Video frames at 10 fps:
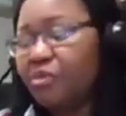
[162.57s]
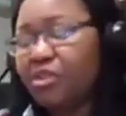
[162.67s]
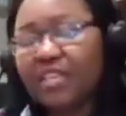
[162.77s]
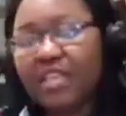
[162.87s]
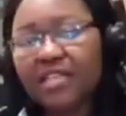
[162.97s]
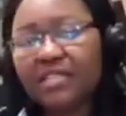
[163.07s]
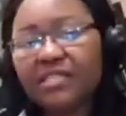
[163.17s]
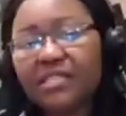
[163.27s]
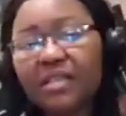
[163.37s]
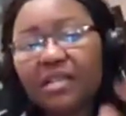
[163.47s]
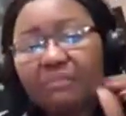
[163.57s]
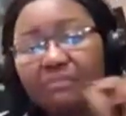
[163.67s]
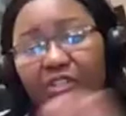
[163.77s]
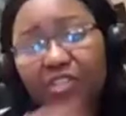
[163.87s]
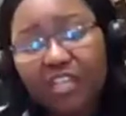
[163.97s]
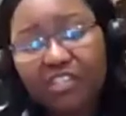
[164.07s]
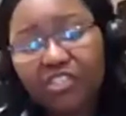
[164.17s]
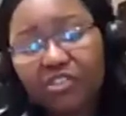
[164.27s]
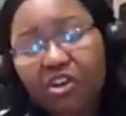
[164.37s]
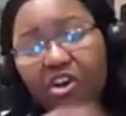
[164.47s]
But this
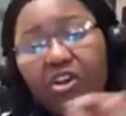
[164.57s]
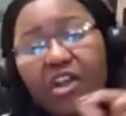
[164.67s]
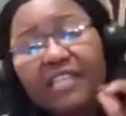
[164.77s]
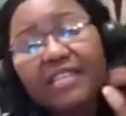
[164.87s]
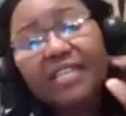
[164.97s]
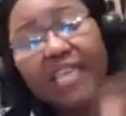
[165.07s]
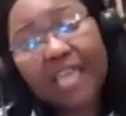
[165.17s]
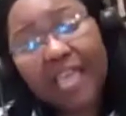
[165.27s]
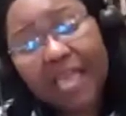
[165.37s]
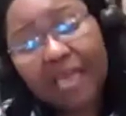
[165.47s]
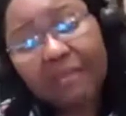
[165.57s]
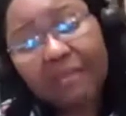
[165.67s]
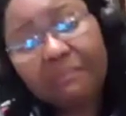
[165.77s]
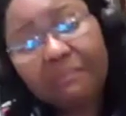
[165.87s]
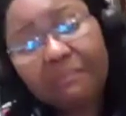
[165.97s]
prediction already came,